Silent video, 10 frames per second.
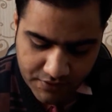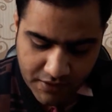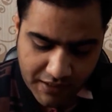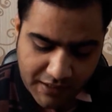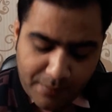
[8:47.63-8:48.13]

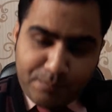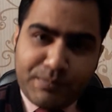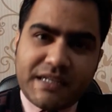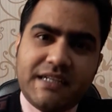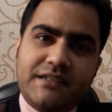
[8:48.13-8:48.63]
A
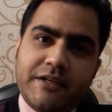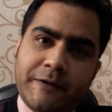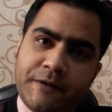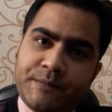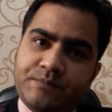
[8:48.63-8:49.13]
complete
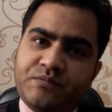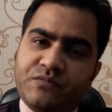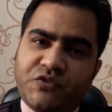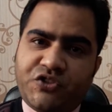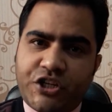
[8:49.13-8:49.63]

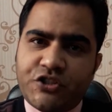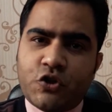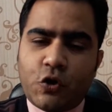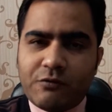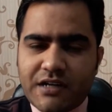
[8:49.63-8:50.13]

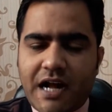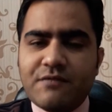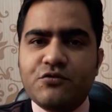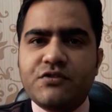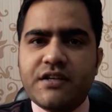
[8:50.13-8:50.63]
changeover, I
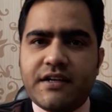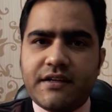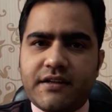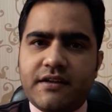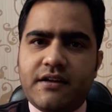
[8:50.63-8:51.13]
would say.
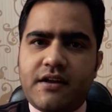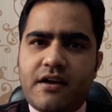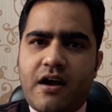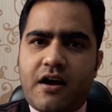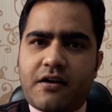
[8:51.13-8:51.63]

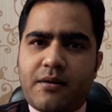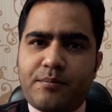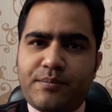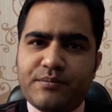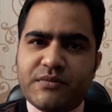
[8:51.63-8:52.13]

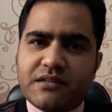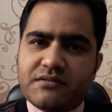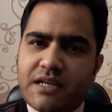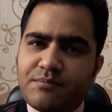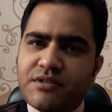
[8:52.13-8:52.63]
The
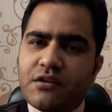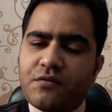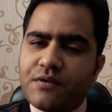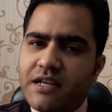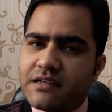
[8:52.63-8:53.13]
chapter
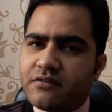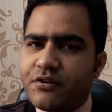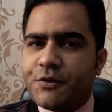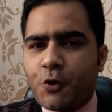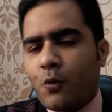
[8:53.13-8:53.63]
of
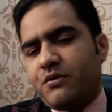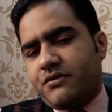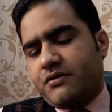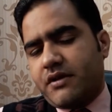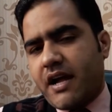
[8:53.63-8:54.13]
electronic
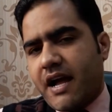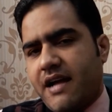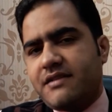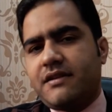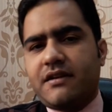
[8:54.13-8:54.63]
commerce
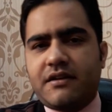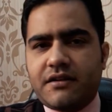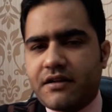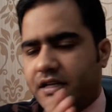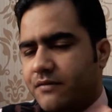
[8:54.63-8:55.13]
as
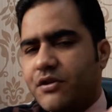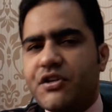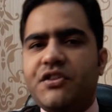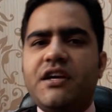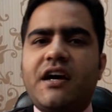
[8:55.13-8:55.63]
given
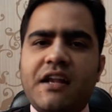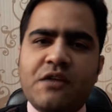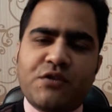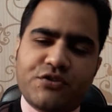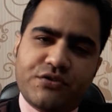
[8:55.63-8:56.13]
in the earlier
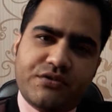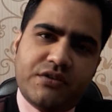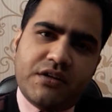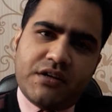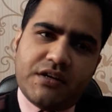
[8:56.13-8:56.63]
version
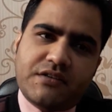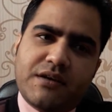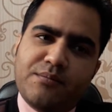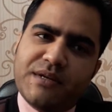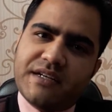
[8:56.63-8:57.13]
is
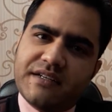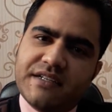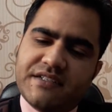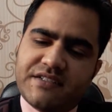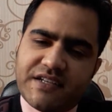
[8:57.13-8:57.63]

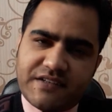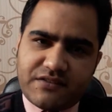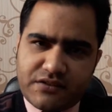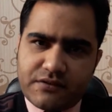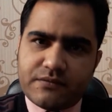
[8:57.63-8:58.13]
completely
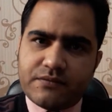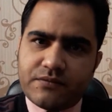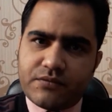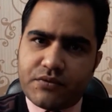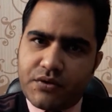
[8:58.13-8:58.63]
changed.
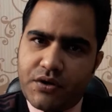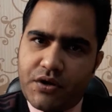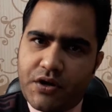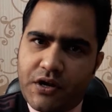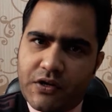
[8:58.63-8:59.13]

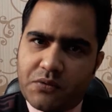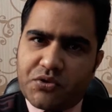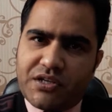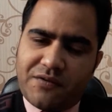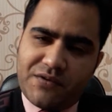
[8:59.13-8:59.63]
Now the
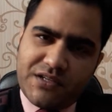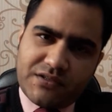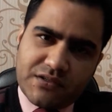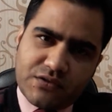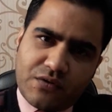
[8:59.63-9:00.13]

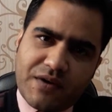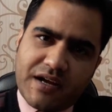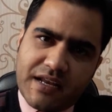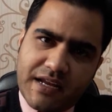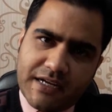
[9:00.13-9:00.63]
definitions of
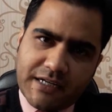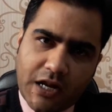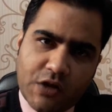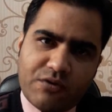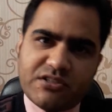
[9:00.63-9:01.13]
aggregate
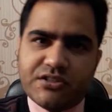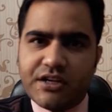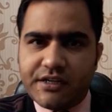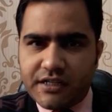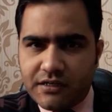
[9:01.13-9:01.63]
turnover is
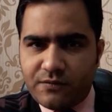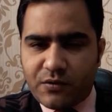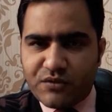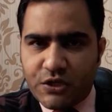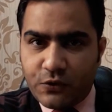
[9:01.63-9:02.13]
deleted
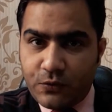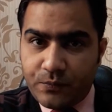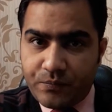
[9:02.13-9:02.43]
from the law.